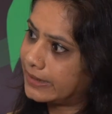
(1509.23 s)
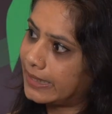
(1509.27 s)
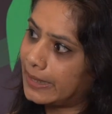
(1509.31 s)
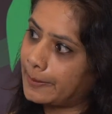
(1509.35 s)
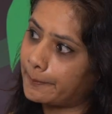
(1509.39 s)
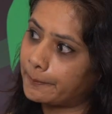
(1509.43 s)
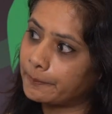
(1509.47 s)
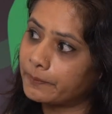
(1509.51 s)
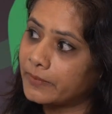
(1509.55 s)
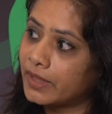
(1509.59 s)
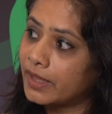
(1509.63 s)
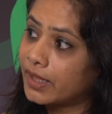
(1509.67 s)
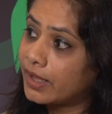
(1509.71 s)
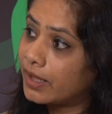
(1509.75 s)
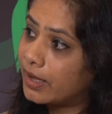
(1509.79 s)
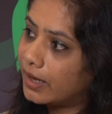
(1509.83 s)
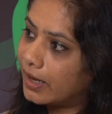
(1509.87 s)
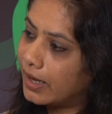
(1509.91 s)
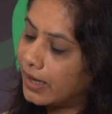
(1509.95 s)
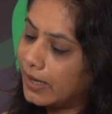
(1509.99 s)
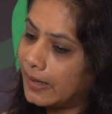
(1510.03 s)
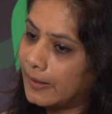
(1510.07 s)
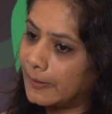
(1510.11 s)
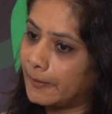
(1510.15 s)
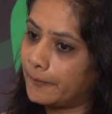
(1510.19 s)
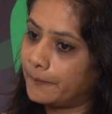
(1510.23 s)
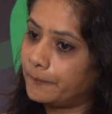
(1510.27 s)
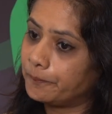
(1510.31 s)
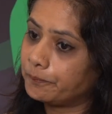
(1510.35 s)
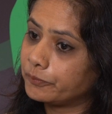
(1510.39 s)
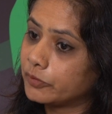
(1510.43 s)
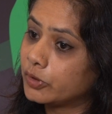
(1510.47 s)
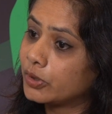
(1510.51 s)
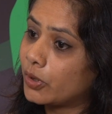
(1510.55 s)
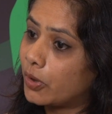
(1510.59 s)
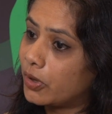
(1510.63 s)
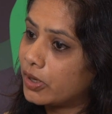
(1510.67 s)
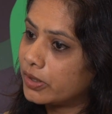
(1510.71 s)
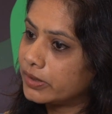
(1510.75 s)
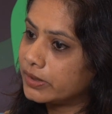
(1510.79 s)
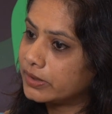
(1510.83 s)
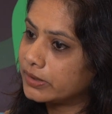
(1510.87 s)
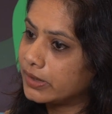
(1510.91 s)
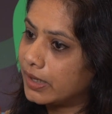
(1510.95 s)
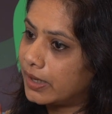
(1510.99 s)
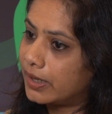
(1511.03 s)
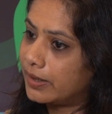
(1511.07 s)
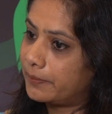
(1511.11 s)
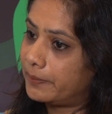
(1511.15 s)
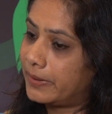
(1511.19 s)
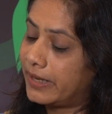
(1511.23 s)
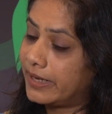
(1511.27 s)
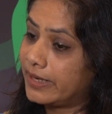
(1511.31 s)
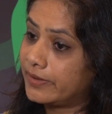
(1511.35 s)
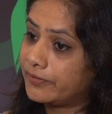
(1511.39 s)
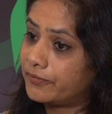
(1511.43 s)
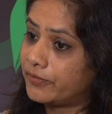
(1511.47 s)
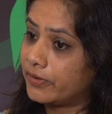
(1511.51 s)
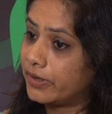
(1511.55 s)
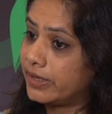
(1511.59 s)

them um, non, uh, by,